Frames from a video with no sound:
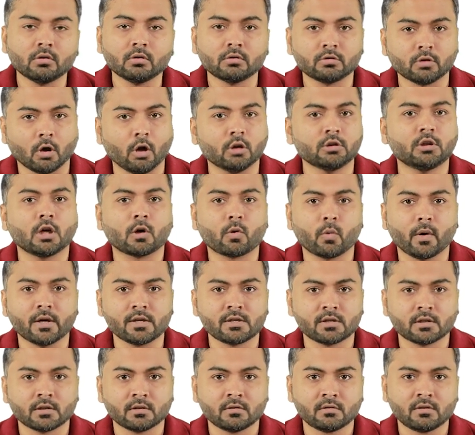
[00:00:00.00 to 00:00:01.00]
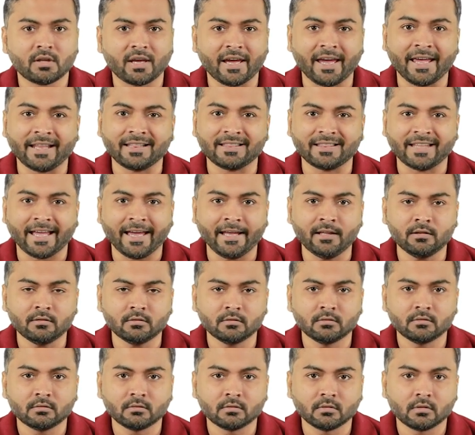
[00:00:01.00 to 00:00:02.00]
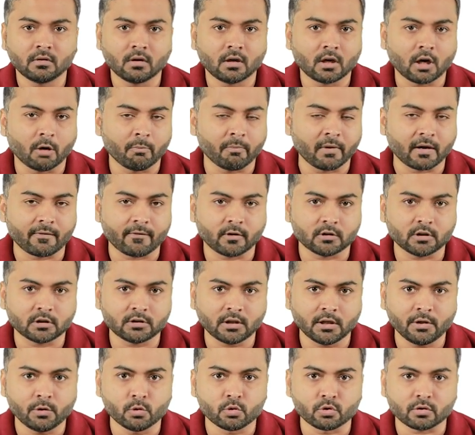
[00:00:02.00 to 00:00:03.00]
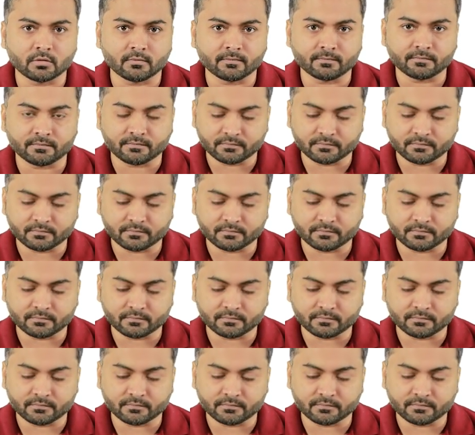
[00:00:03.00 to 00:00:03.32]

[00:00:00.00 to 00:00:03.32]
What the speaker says: solve the question and then come back for the solution.